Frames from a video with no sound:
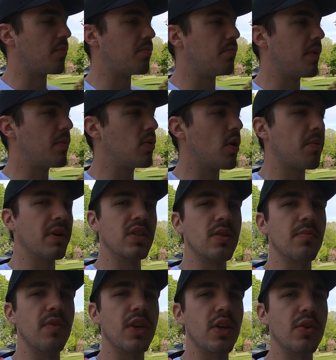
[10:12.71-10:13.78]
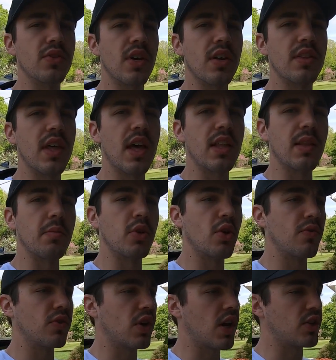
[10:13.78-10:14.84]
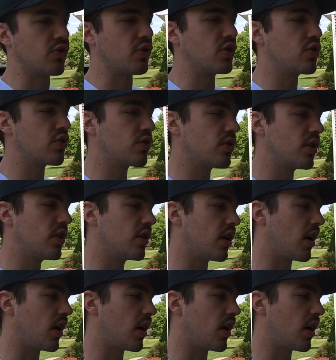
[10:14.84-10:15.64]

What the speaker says: maybe I'll make some videos on that. Let me know if you guys are interested.